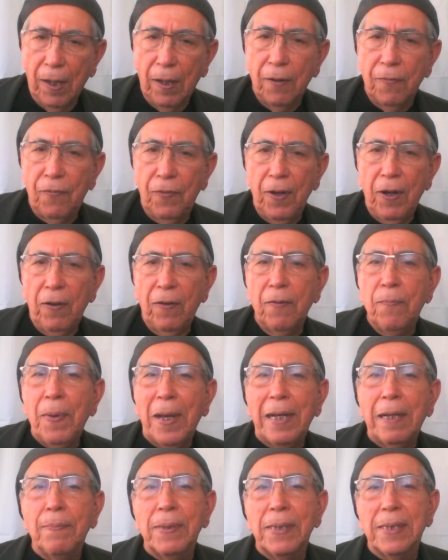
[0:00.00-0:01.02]
Fear of
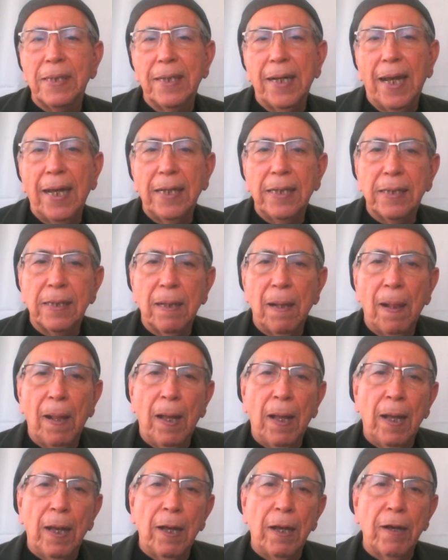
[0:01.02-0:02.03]
making mistakes,
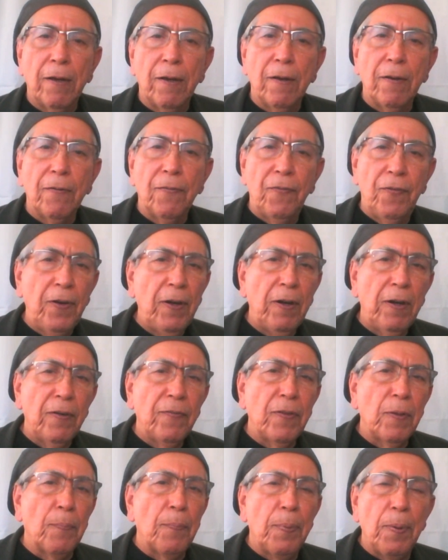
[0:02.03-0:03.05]
fear
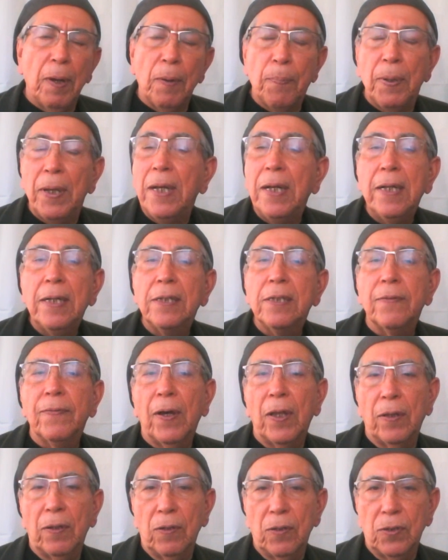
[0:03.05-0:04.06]
of the opinions of
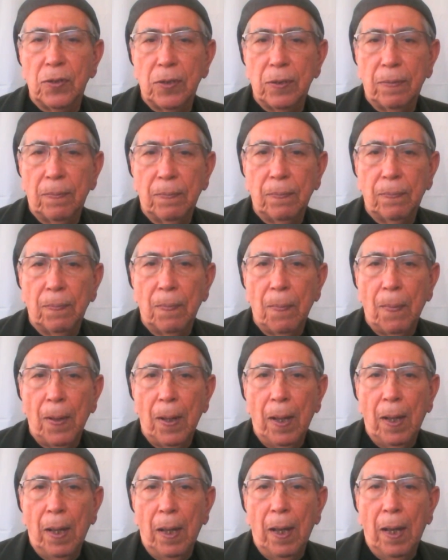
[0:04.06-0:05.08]
others.
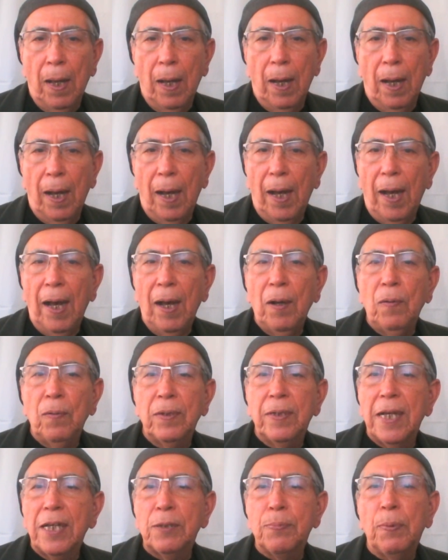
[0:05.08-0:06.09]
I
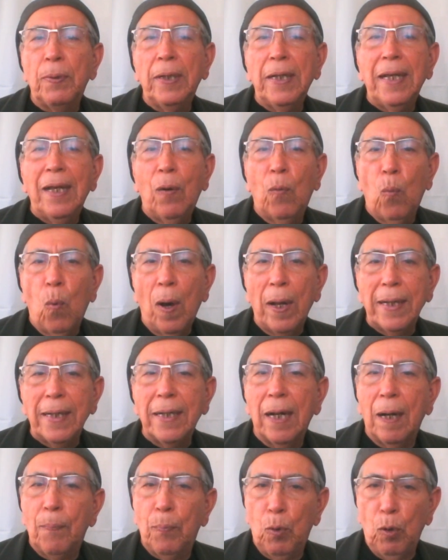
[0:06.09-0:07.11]
desperately
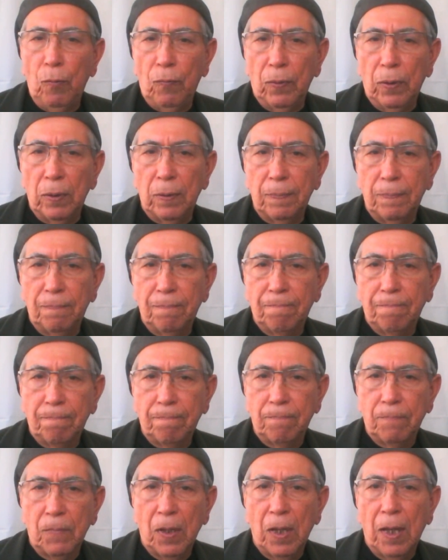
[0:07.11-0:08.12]
wanted approval,
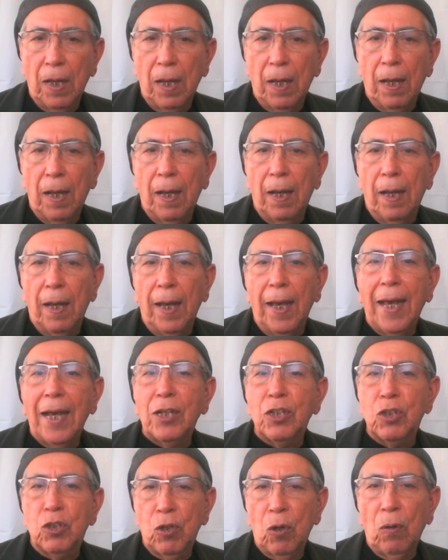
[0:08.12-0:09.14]

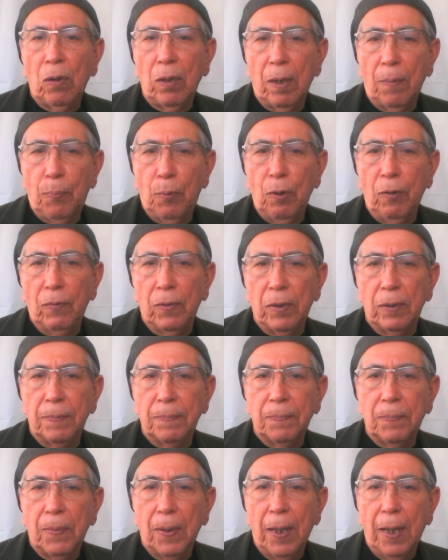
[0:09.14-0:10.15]
external approval,
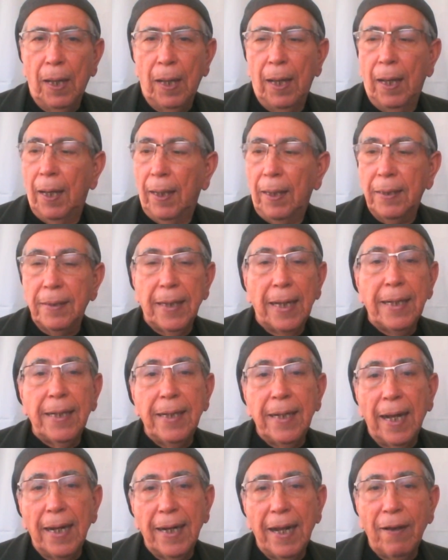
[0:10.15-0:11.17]
because I
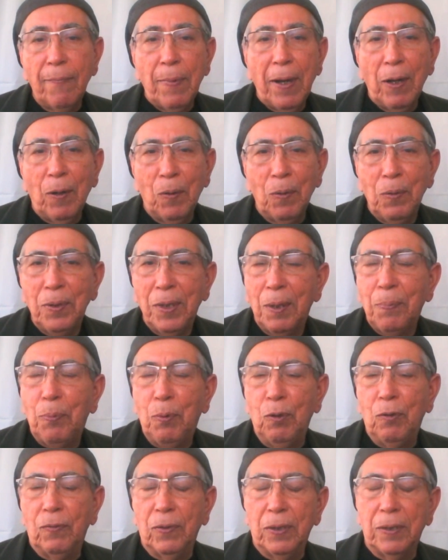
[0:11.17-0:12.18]
did not have my own
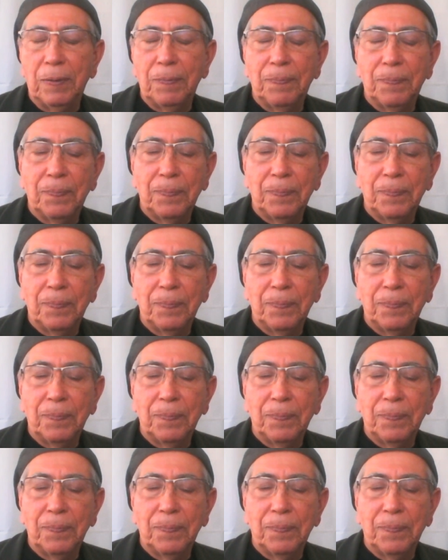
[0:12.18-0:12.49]
approval.